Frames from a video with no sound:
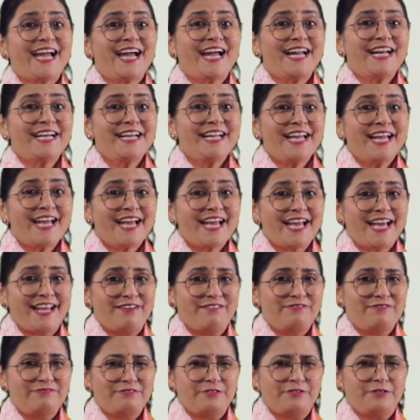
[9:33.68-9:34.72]
and
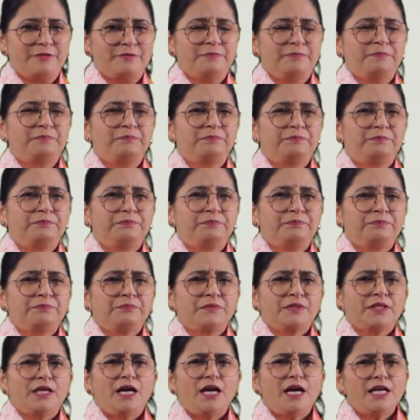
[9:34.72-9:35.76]
helpful.
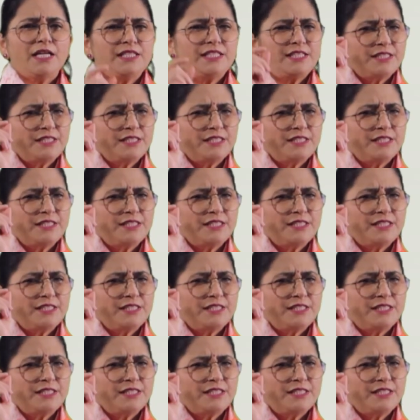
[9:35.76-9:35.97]
A